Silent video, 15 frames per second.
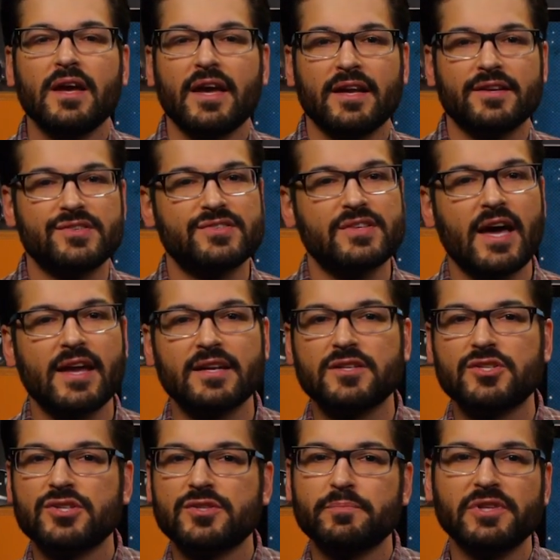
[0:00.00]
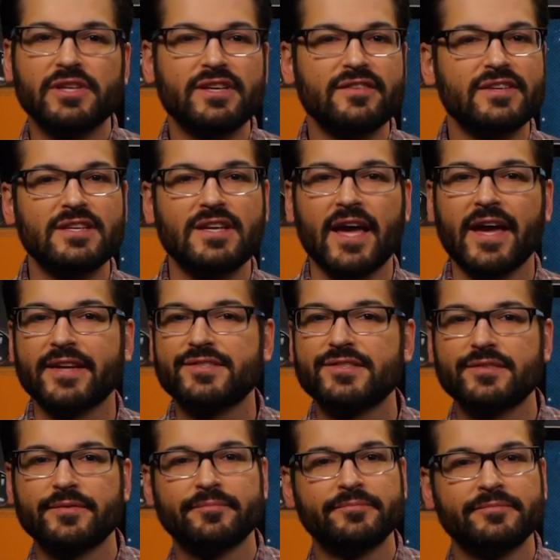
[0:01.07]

and deciding to just believe in dance.